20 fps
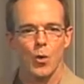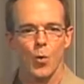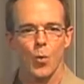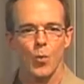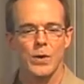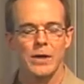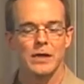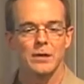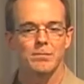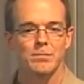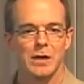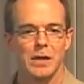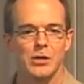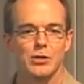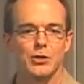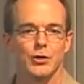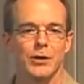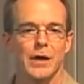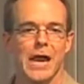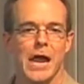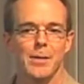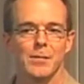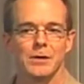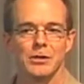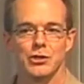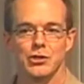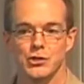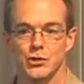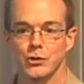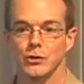We can measure how
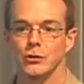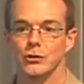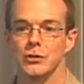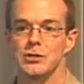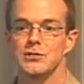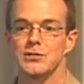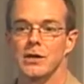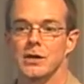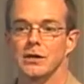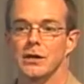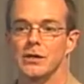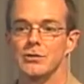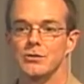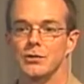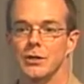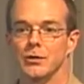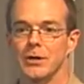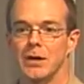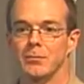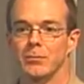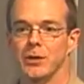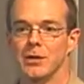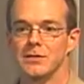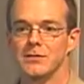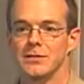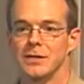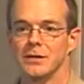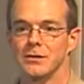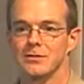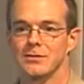much sugar is stuck onto your red blood
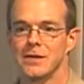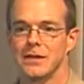cells.